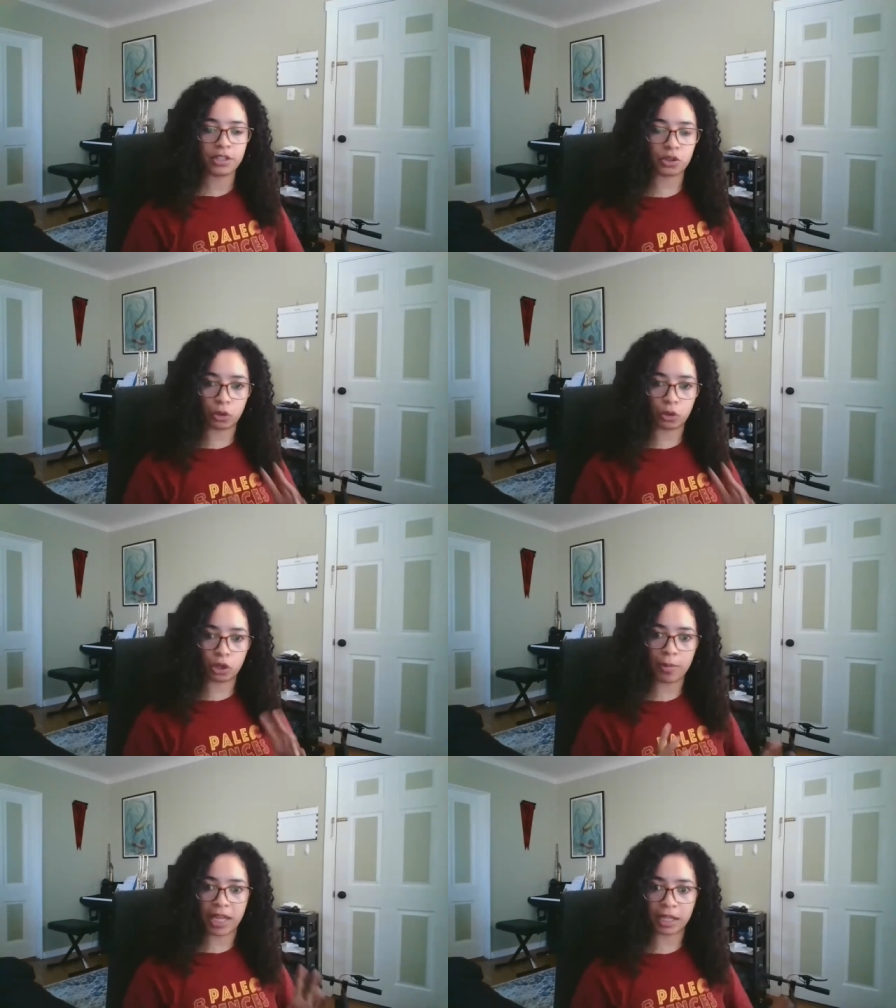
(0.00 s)

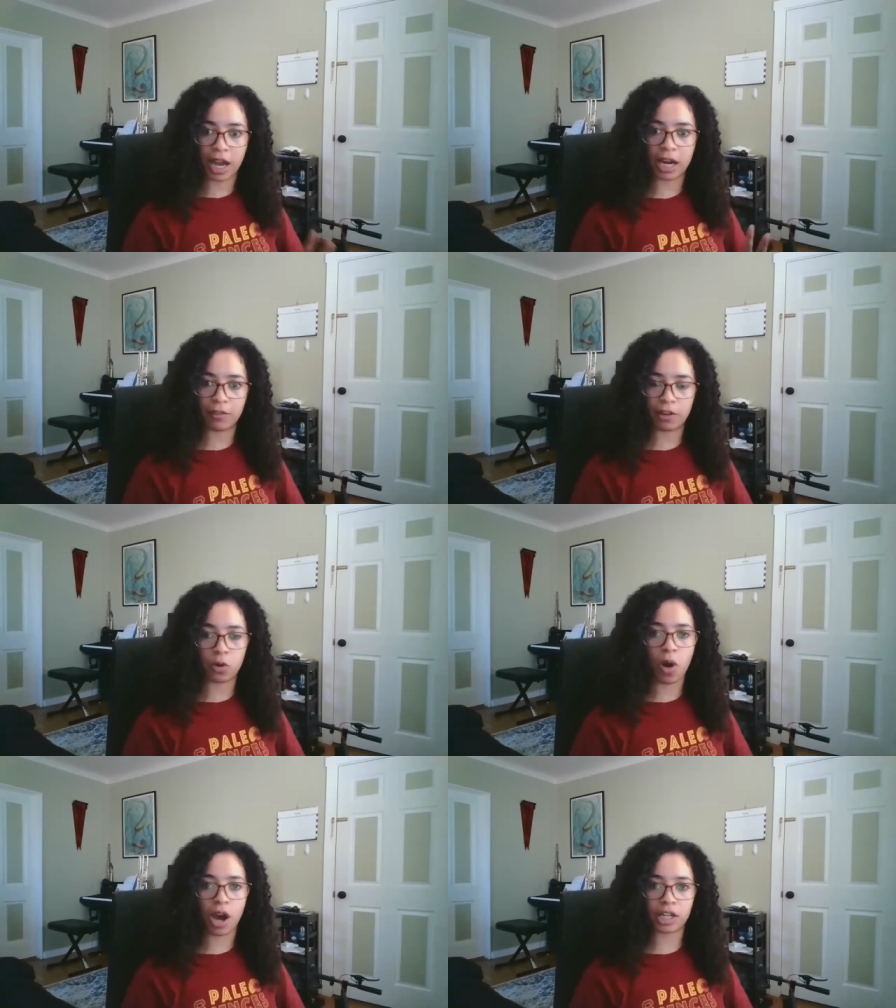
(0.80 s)
squirming kind of
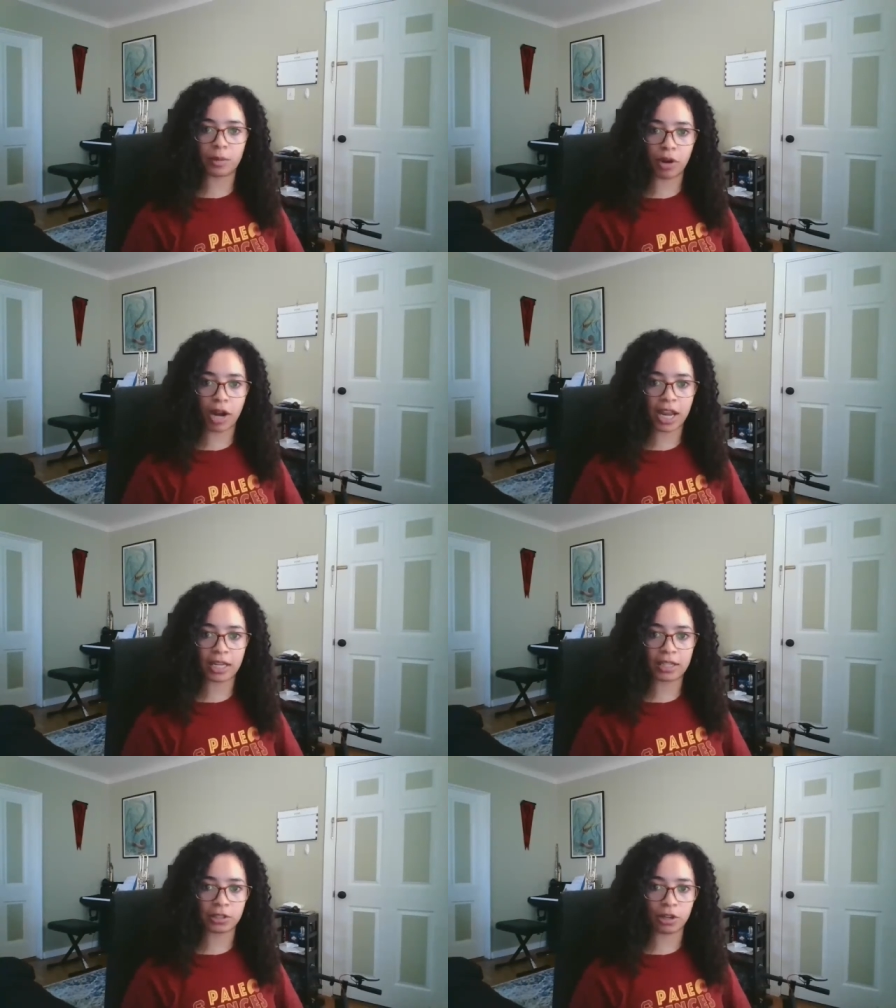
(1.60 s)
aquatic
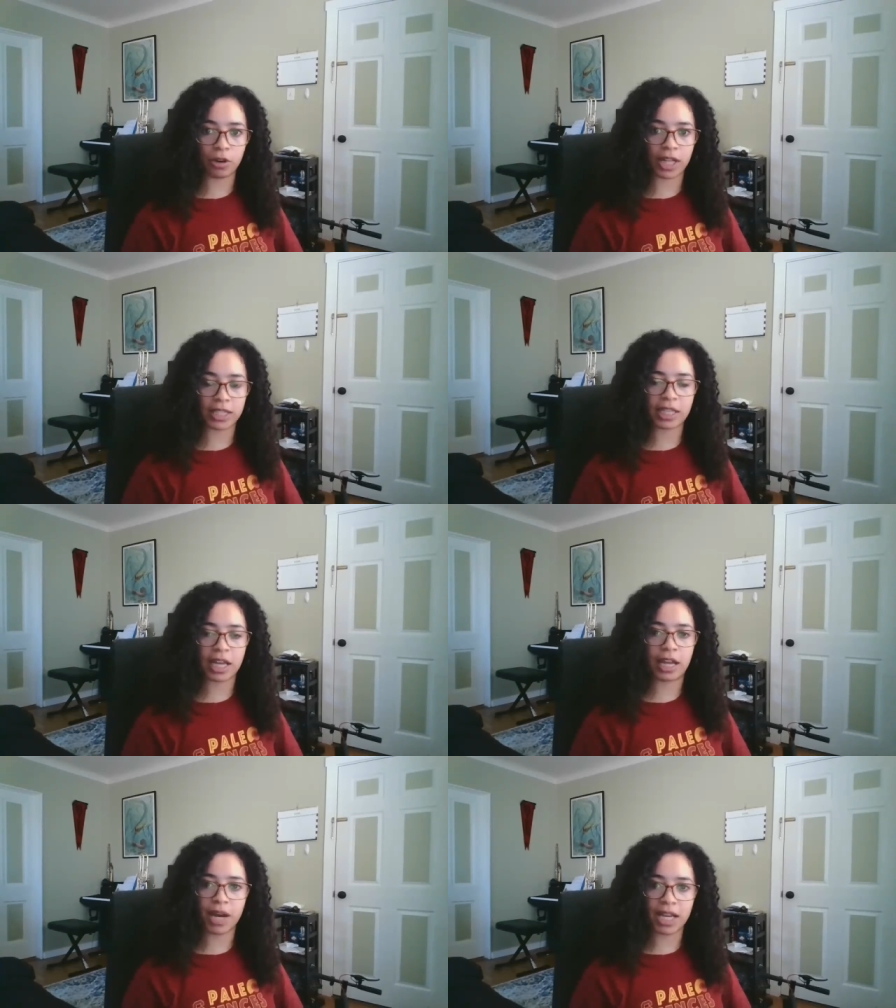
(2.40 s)
prey. So that's
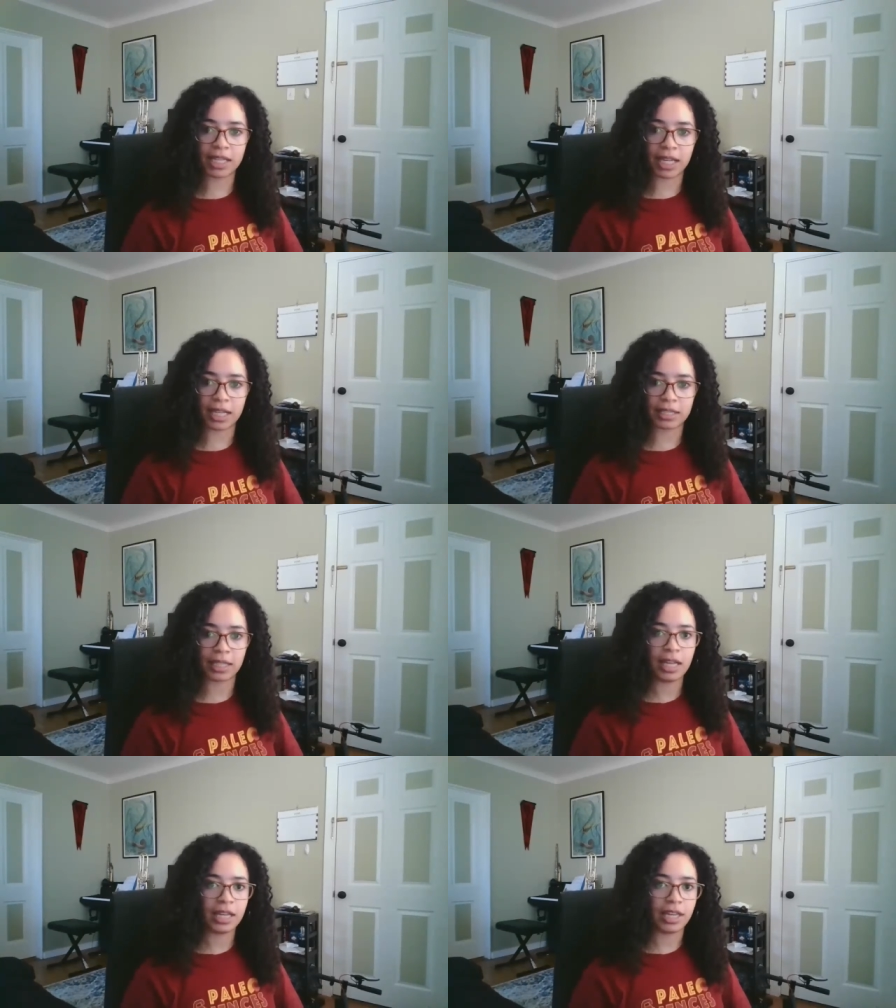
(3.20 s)
kind of my
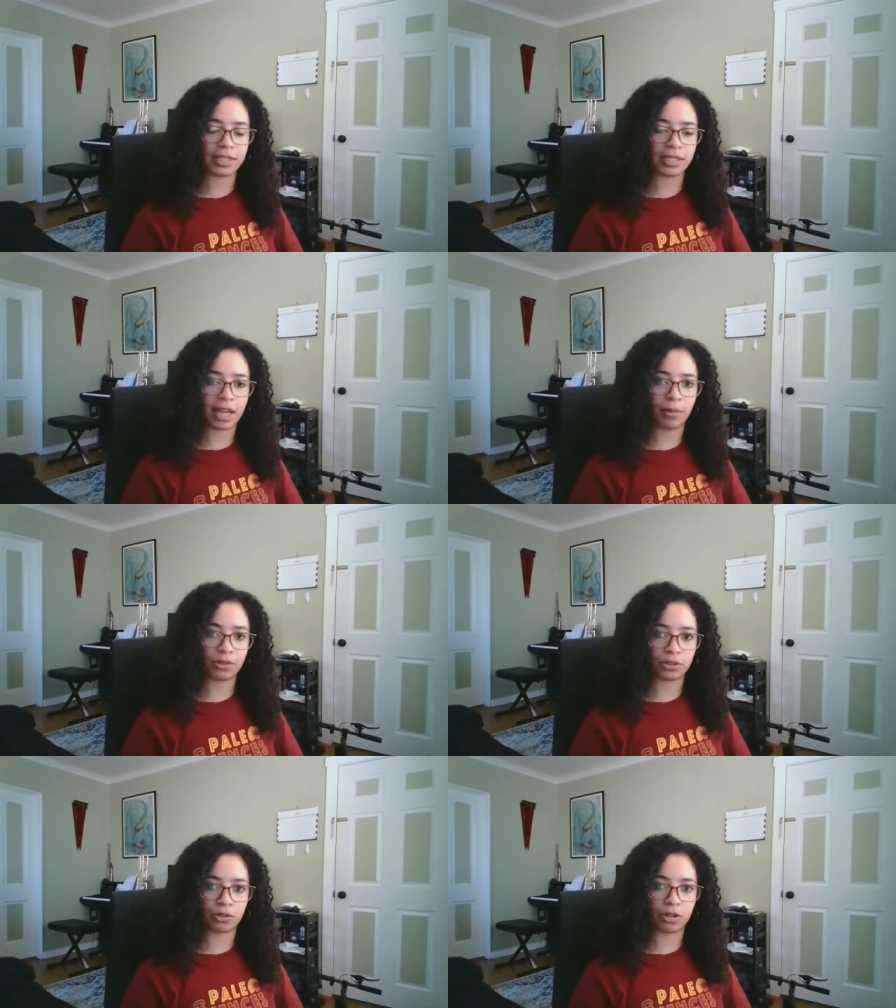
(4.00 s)
guess, is that
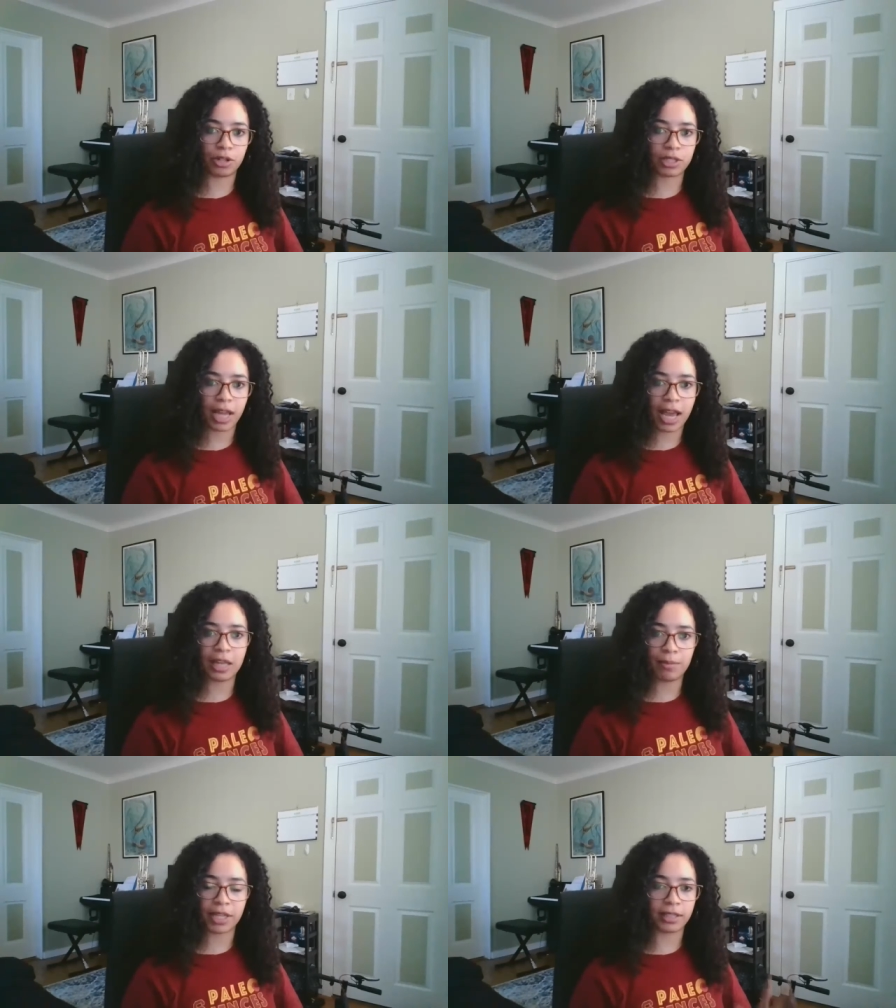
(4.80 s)
mosasaurs had
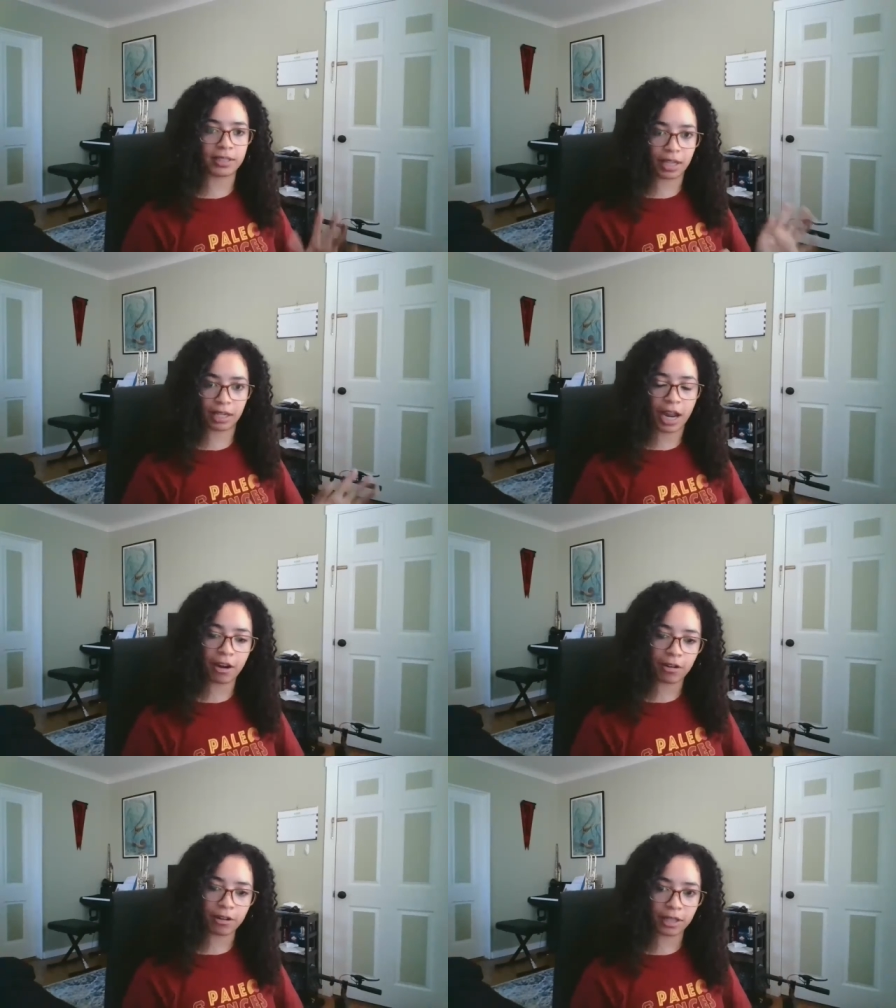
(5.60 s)
them because they
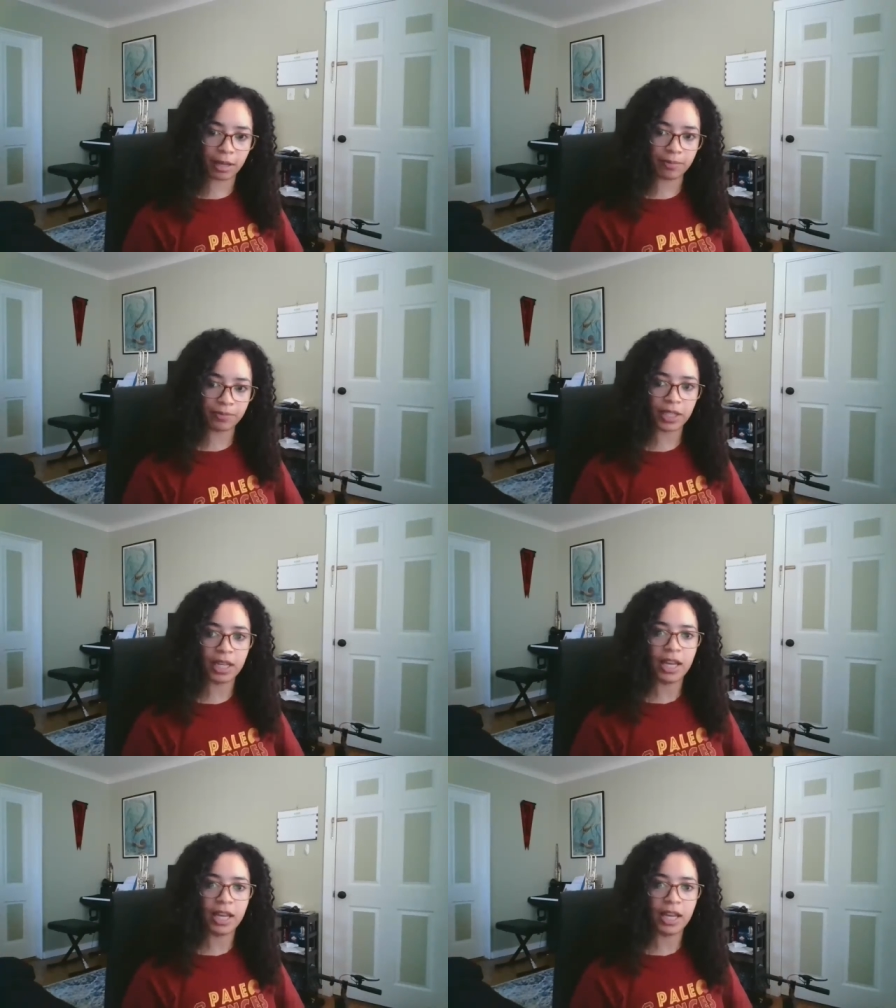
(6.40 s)
inherited them